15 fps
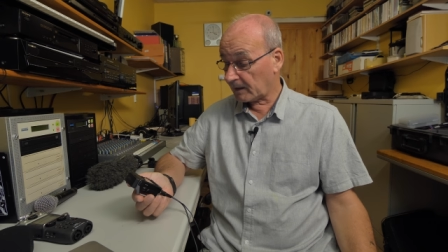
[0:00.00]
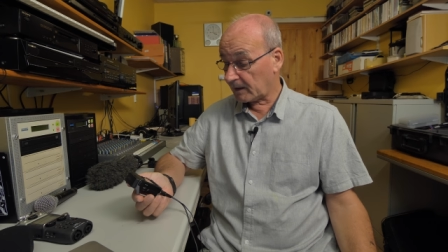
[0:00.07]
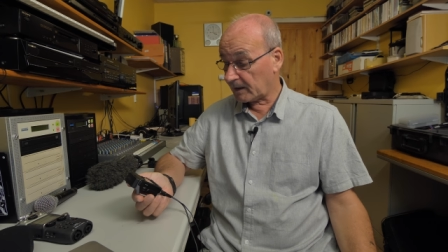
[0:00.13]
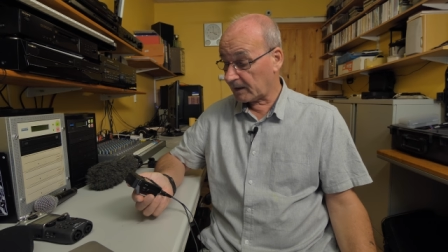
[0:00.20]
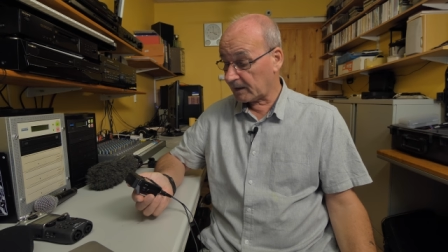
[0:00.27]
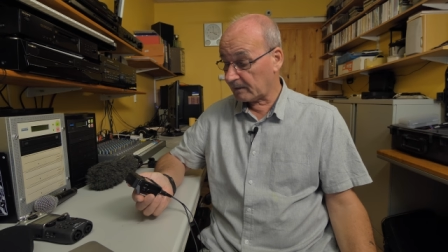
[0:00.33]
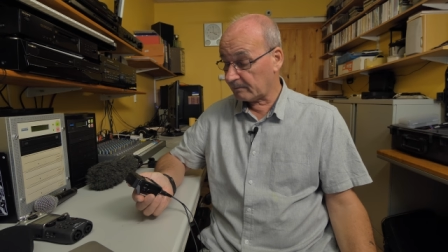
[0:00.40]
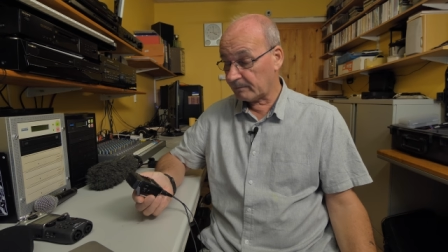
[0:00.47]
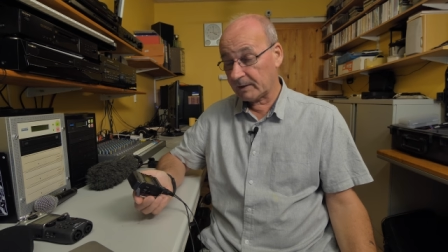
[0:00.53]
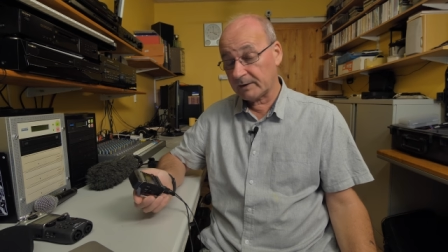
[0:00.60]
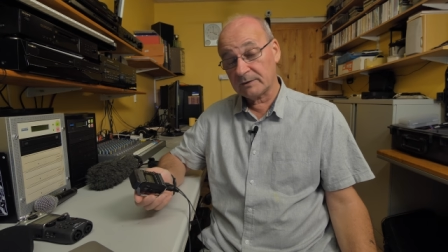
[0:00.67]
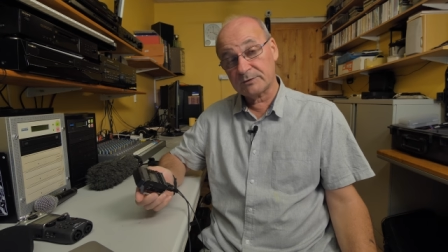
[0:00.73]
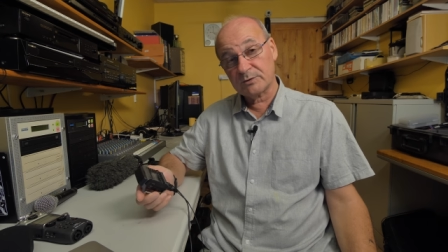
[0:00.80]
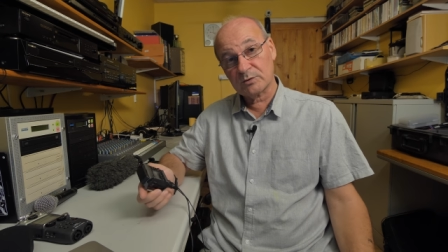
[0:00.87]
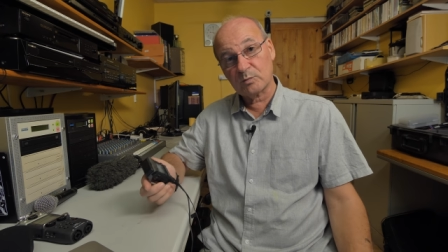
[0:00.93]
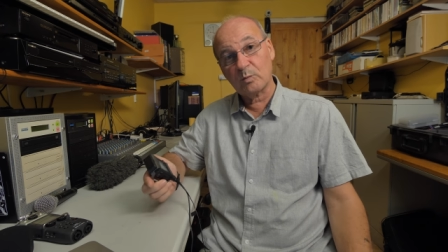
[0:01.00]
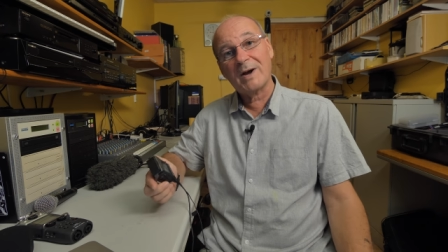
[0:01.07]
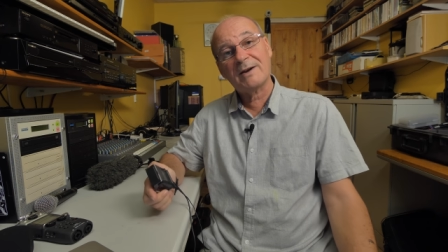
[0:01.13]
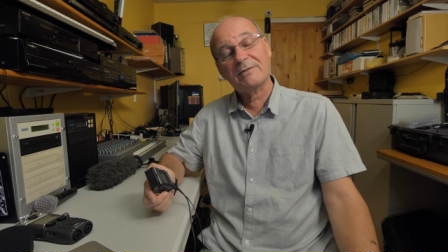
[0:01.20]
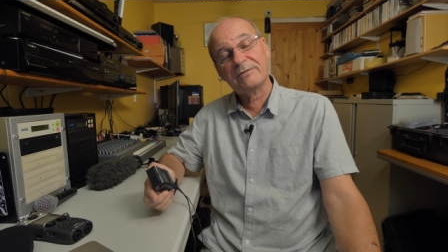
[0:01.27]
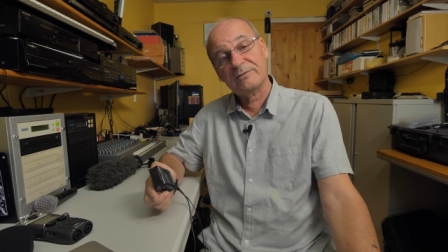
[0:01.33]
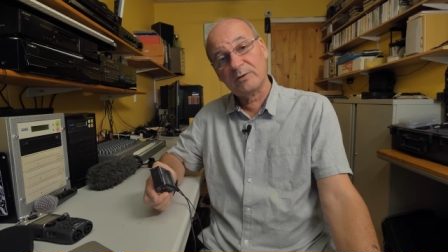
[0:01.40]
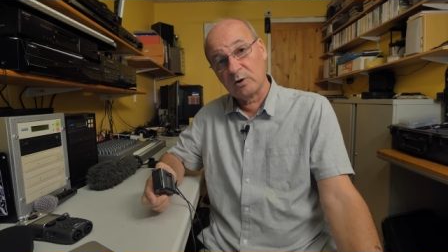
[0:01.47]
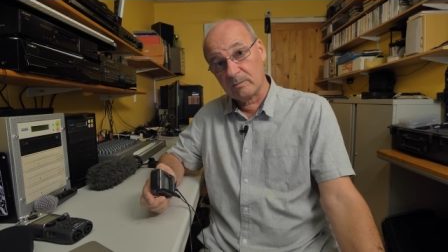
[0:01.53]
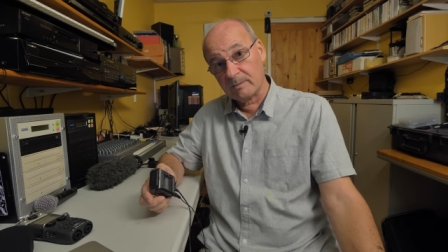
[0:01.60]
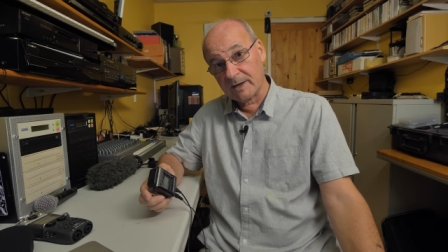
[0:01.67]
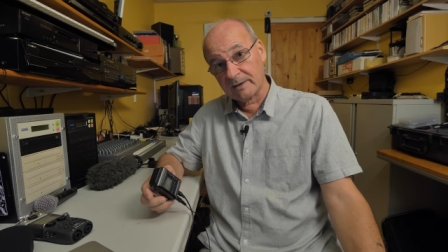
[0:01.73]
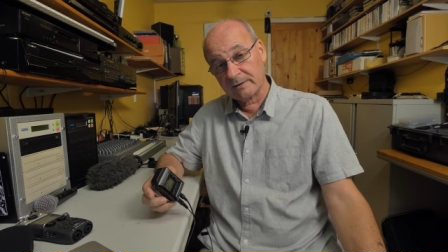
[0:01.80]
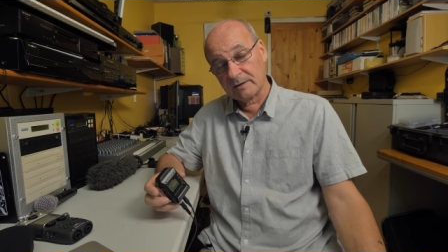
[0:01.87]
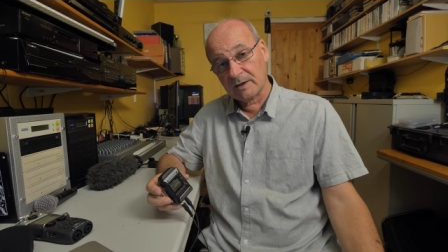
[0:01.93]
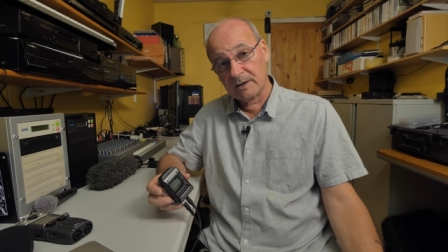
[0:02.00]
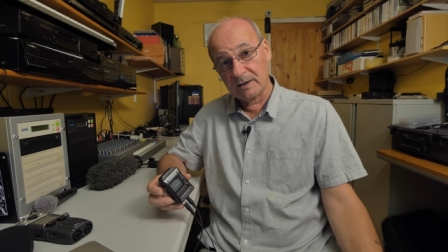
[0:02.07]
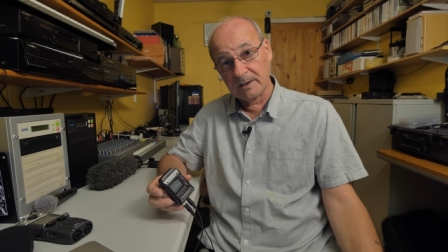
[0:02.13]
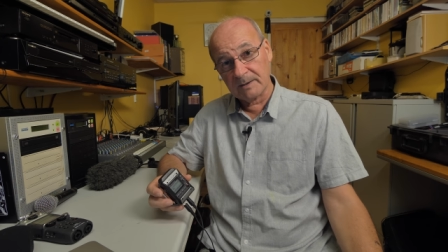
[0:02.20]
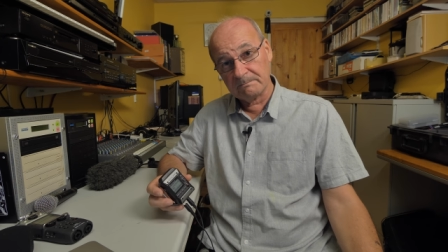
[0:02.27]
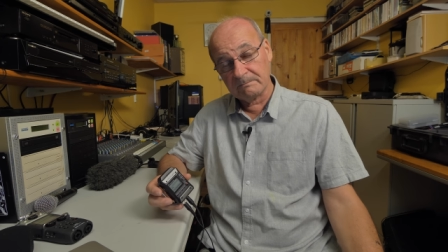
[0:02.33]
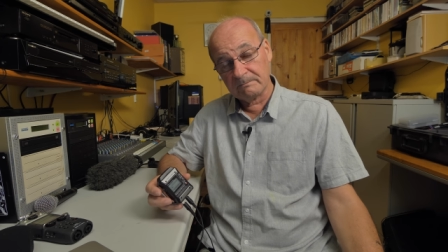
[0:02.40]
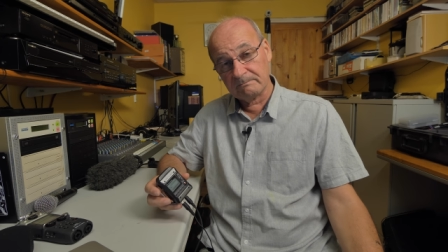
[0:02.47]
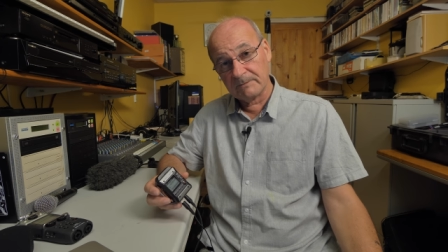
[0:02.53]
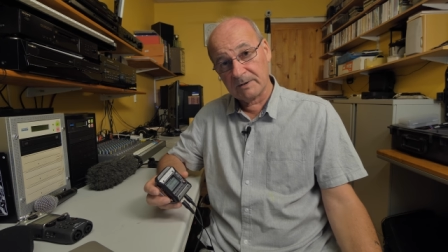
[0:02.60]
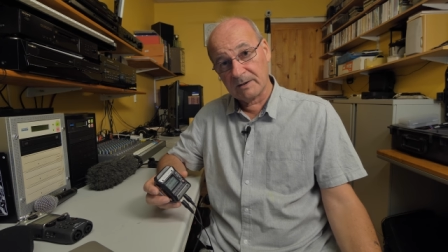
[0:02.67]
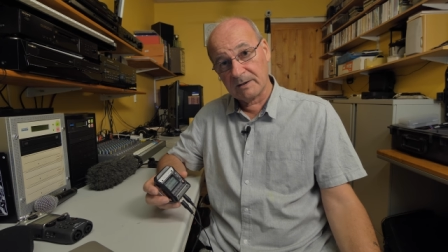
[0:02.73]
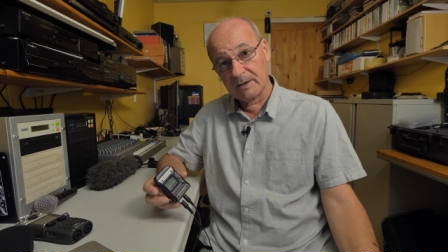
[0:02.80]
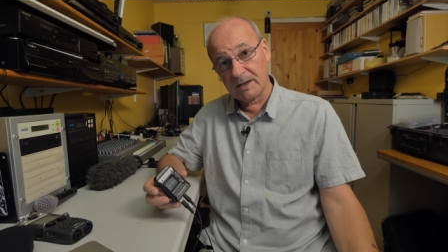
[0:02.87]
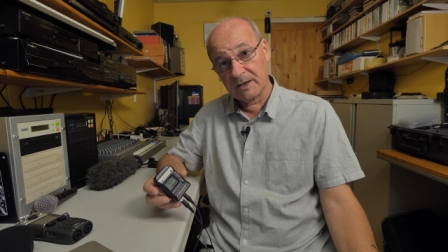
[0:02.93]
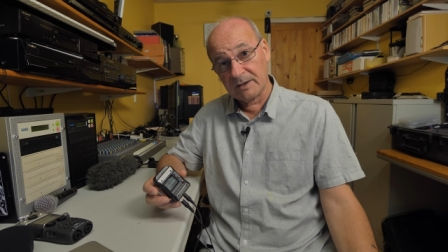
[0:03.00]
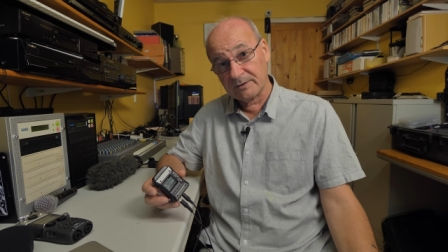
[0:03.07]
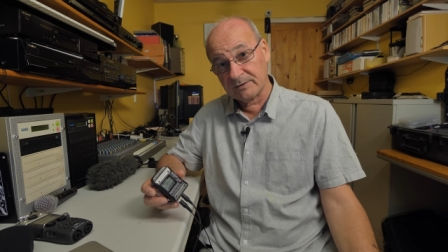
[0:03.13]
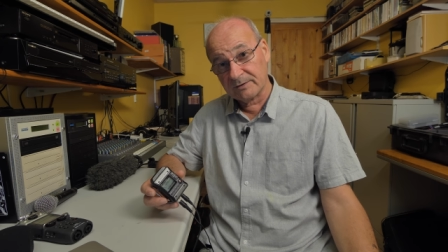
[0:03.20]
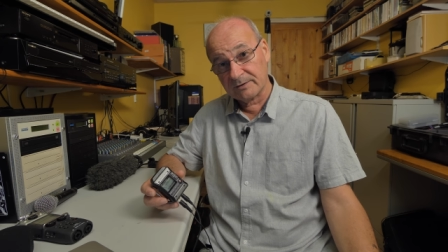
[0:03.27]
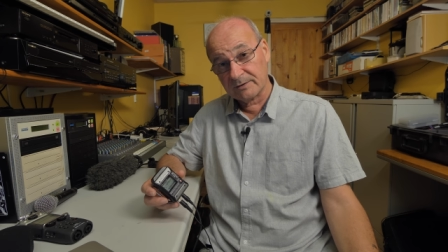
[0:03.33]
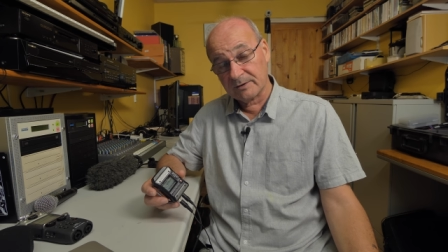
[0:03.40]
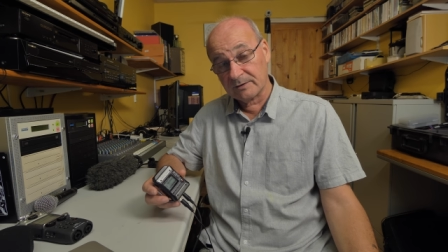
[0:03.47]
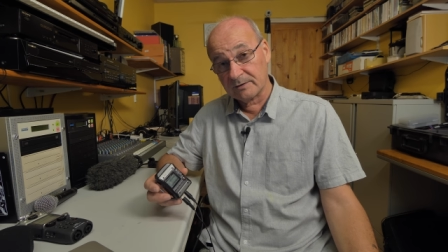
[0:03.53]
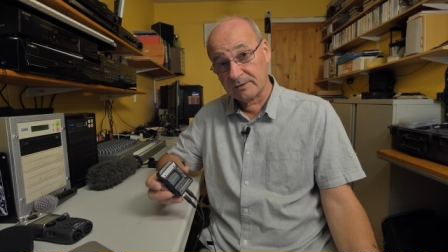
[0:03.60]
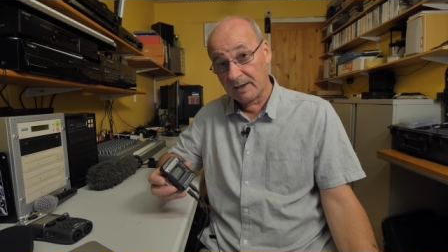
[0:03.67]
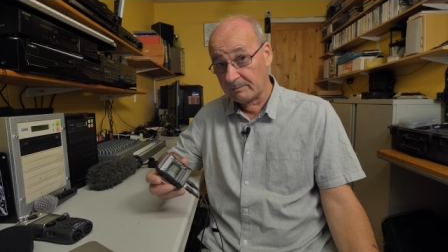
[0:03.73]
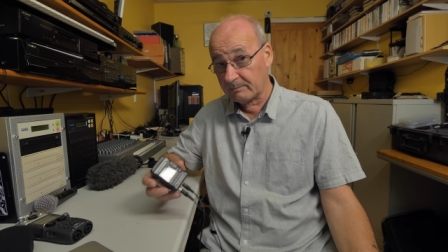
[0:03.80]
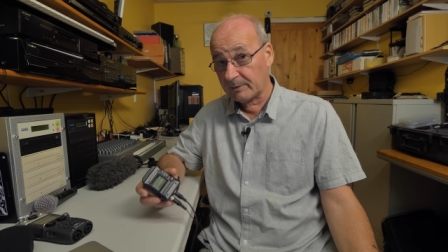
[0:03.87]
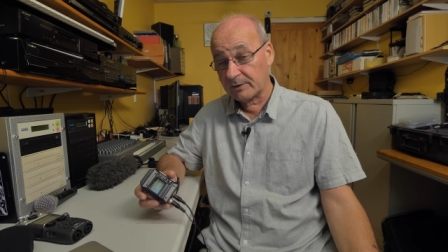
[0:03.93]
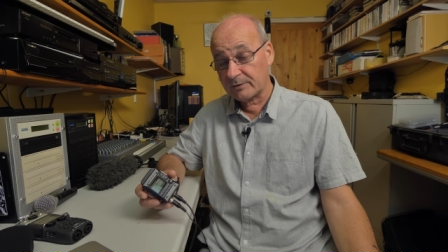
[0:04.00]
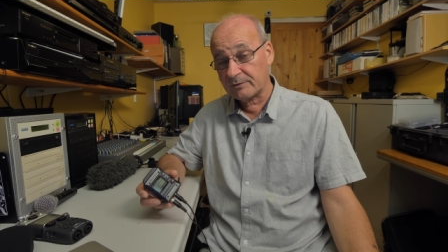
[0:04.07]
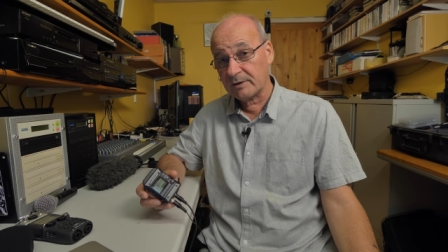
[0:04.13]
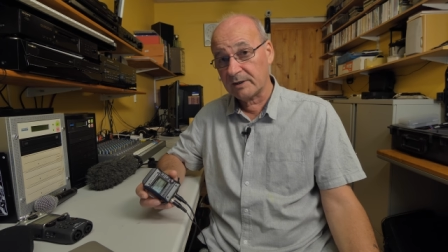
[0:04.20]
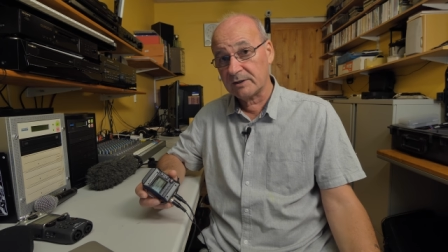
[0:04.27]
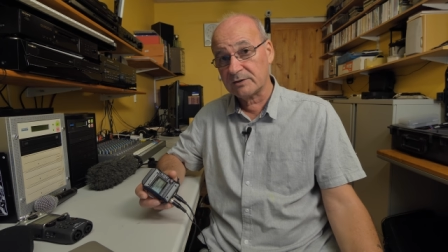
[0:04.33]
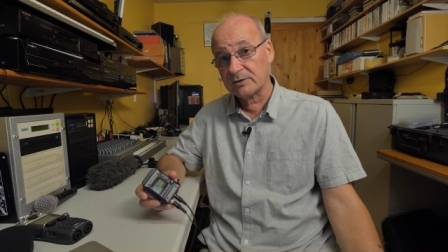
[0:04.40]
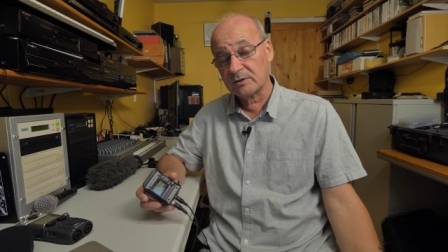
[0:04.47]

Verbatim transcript: um, it does WAV format um, and MP3.